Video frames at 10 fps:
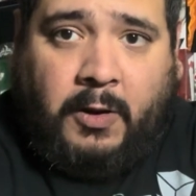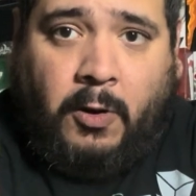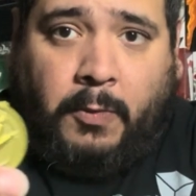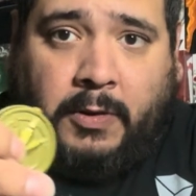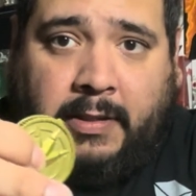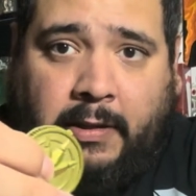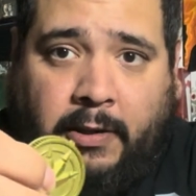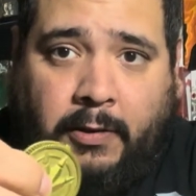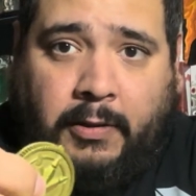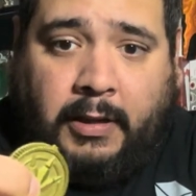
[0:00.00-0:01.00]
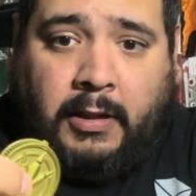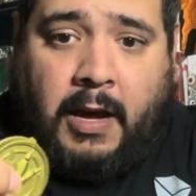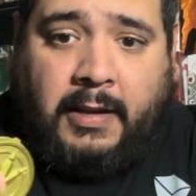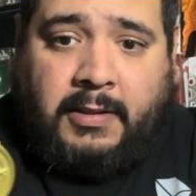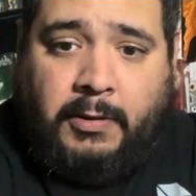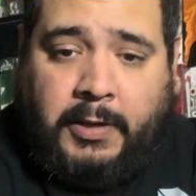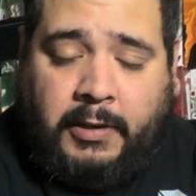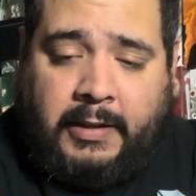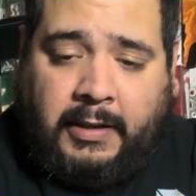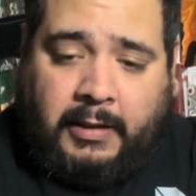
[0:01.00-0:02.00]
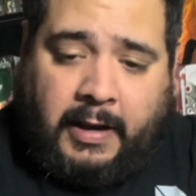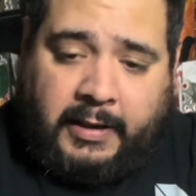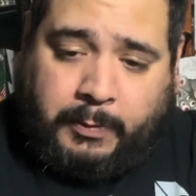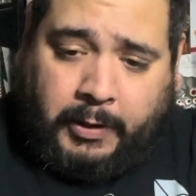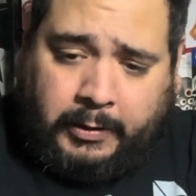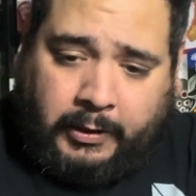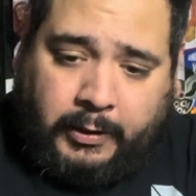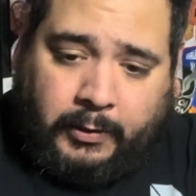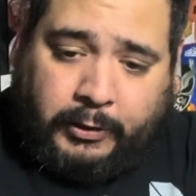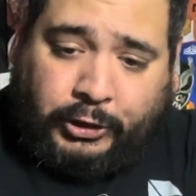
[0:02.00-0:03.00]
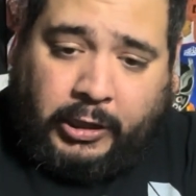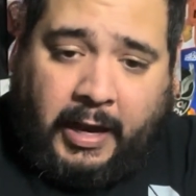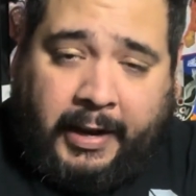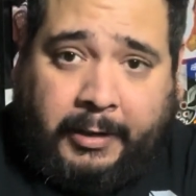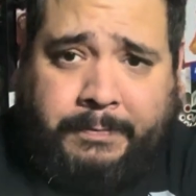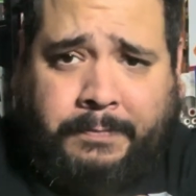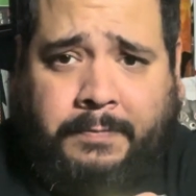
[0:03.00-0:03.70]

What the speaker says: almost the gloss to it, not the gloss, but the shine.